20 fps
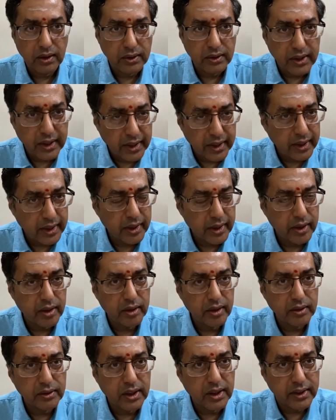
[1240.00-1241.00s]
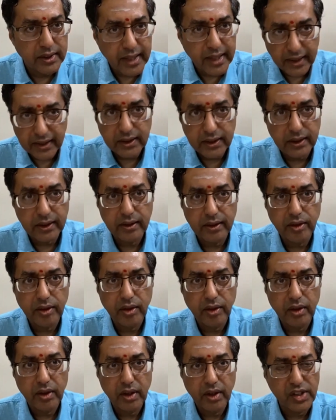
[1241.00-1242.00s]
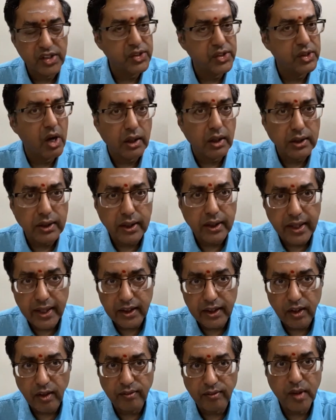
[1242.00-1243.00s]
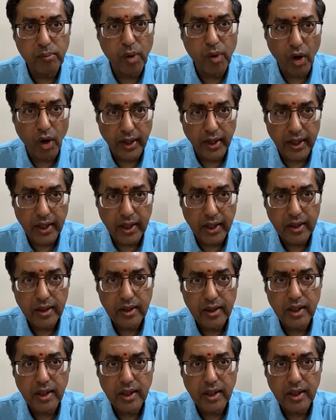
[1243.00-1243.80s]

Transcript: the death is not the death of the body,